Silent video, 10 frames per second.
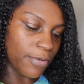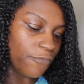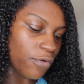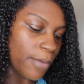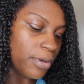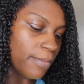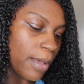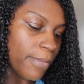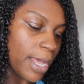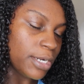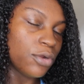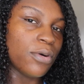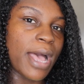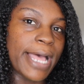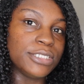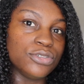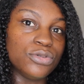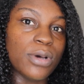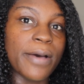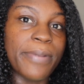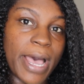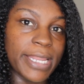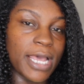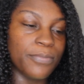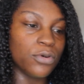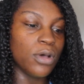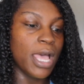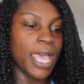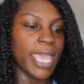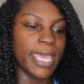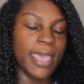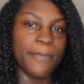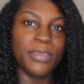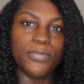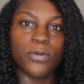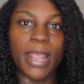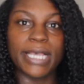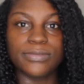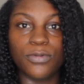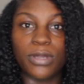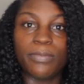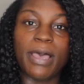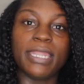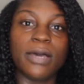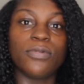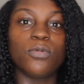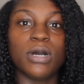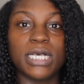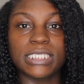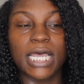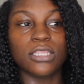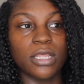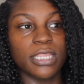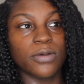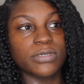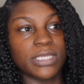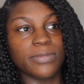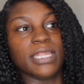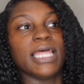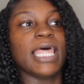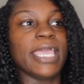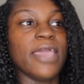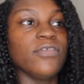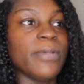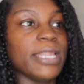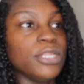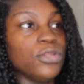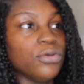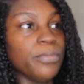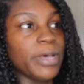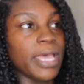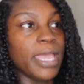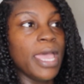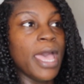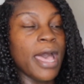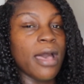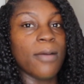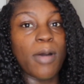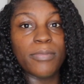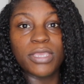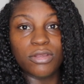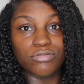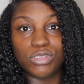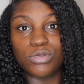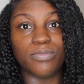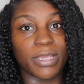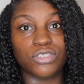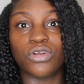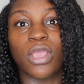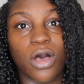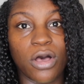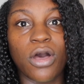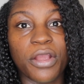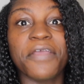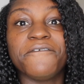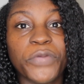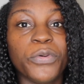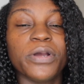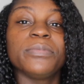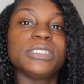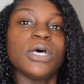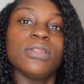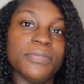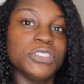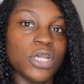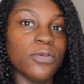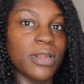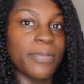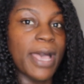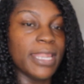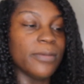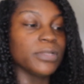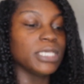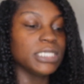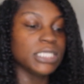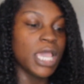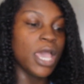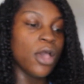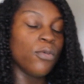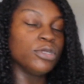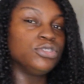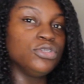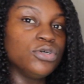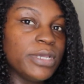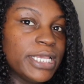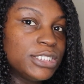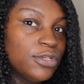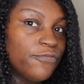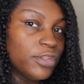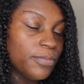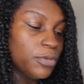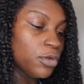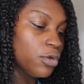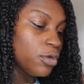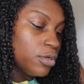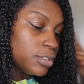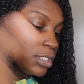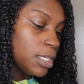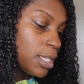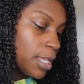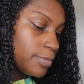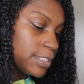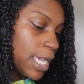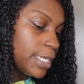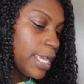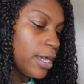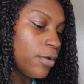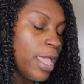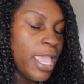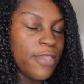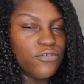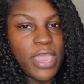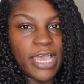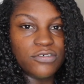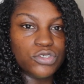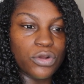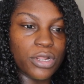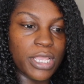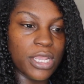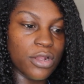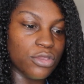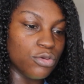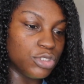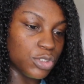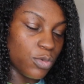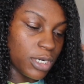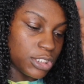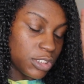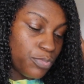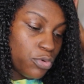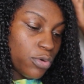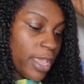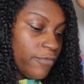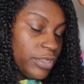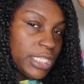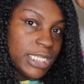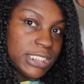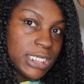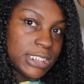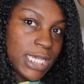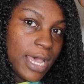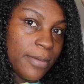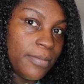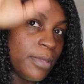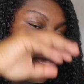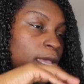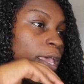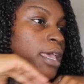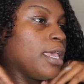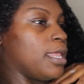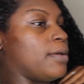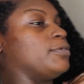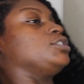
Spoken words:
before I put my bonnet on, I do a pineapple. And people were asking me what a pineapple was. I thought that was something that like everybody knew, but I'm here to make sure y'all are informed. So let me show you what a pineapple is. What you do is you flip your curls upside down. If you have shorter hair, you just want to just pull everything to the top, and I'm gonna